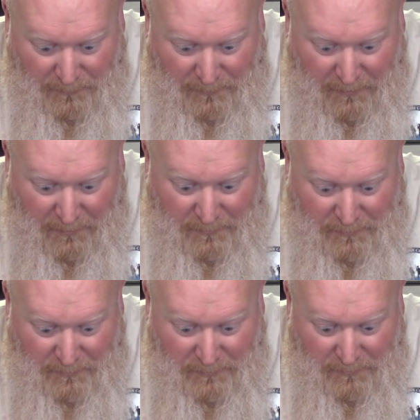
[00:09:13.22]

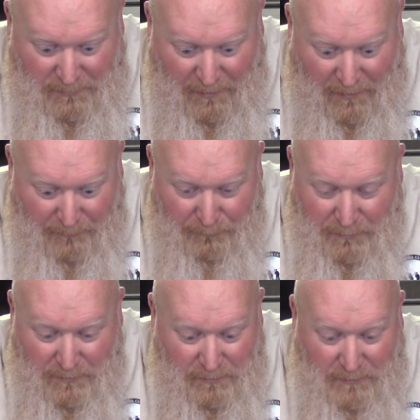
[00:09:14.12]
Texting,
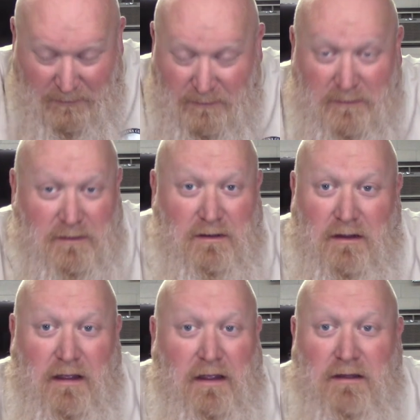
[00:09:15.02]
typing, listening,
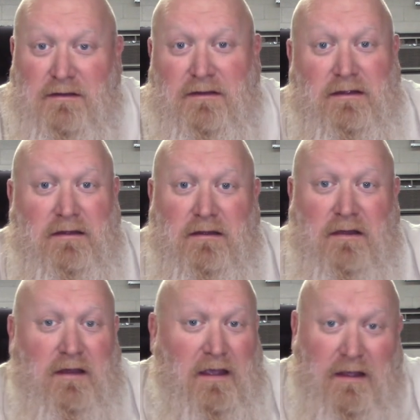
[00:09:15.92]
our heads in,
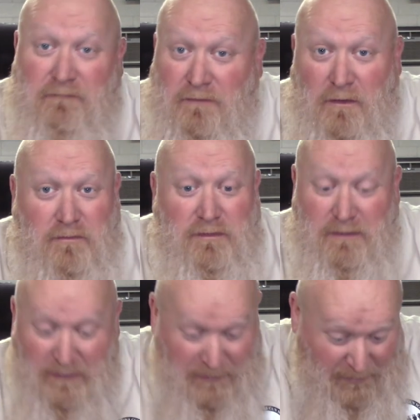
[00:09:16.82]
headphones
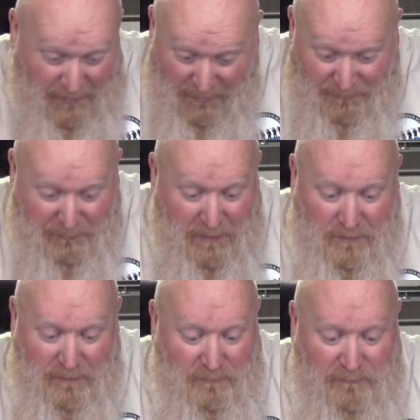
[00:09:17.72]
in, heads
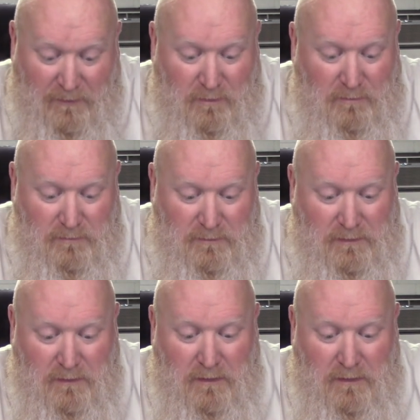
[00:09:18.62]
buried in the phones.